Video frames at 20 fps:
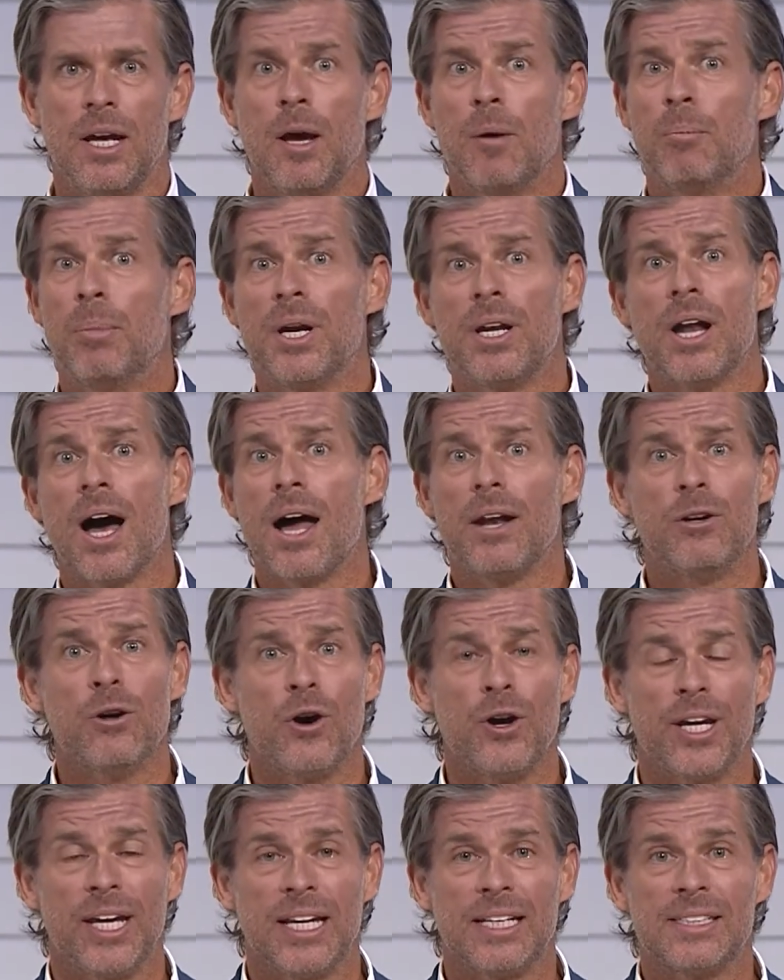but not
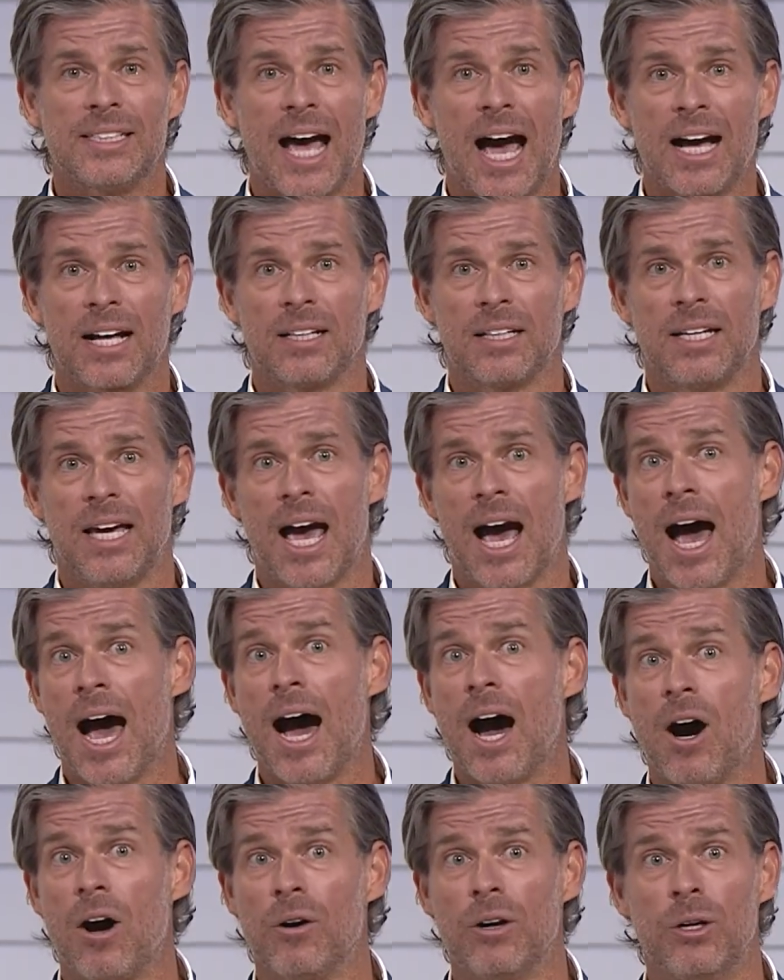knowing exactly
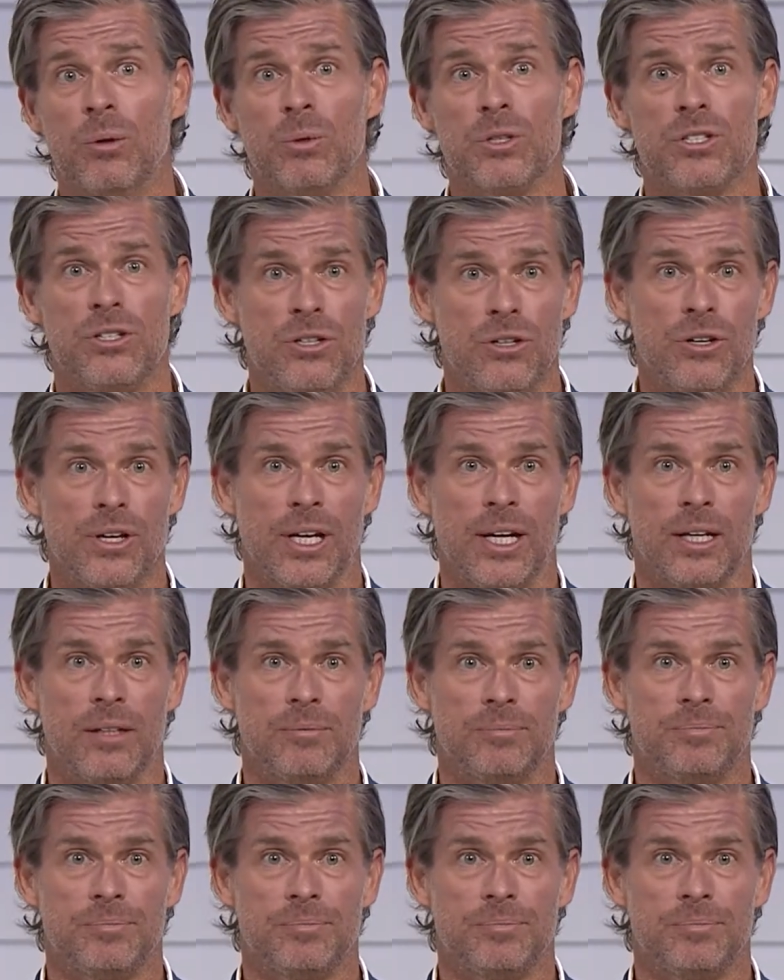how it was doing it.